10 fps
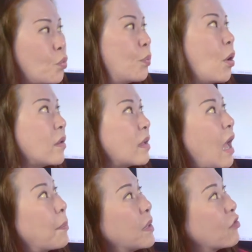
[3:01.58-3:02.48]
plot the
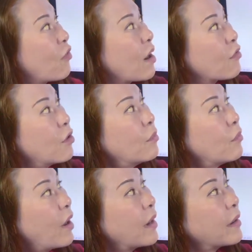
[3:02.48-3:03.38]
upper trigram,
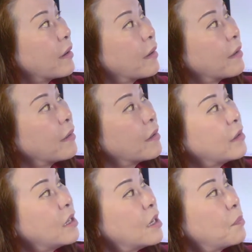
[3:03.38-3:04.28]
right,
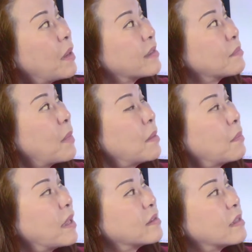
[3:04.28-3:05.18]
year plus month
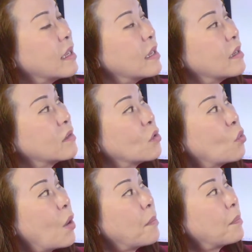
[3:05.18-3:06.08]
plus day. So
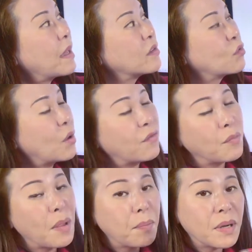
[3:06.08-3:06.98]
1 plus 12,
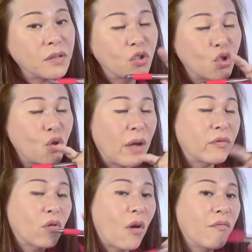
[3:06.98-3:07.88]
remember you have
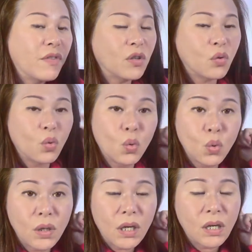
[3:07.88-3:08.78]
to convert to
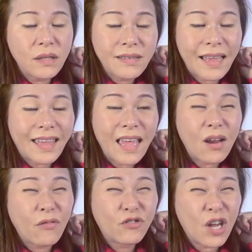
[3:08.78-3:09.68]
lunar. 2nd
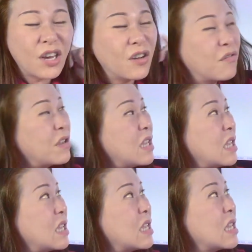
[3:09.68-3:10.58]
of January,
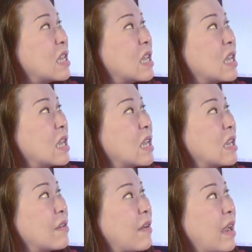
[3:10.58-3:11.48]

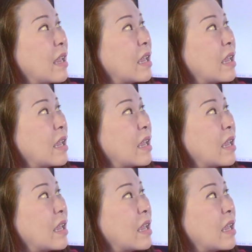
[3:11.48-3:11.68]
right,